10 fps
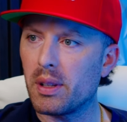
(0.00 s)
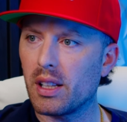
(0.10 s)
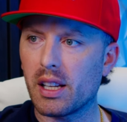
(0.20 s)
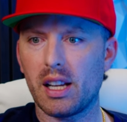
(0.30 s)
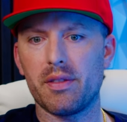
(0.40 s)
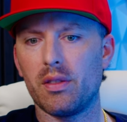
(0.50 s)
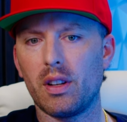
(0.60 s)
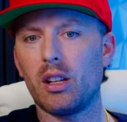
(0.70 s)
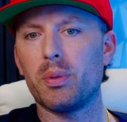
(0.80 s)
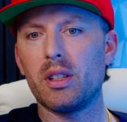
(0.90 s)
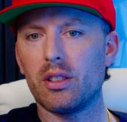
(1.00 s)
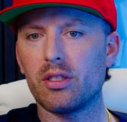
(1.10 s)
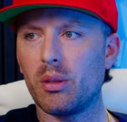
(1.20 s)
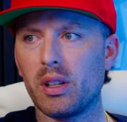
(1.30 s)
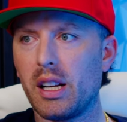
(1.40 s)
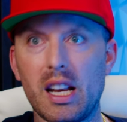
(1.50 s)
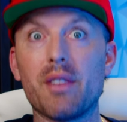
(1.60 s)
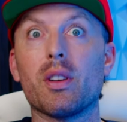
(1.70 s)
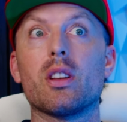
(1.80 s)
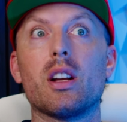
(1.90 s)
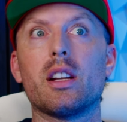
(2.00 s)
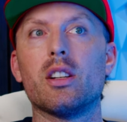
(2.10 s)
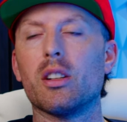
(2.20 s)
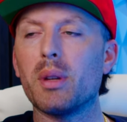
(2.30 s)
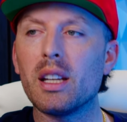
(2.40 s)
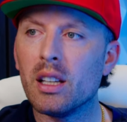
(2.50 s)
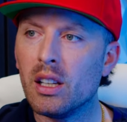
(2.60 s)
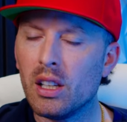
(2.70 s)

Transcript: and I've developed into someone I never thought I could be.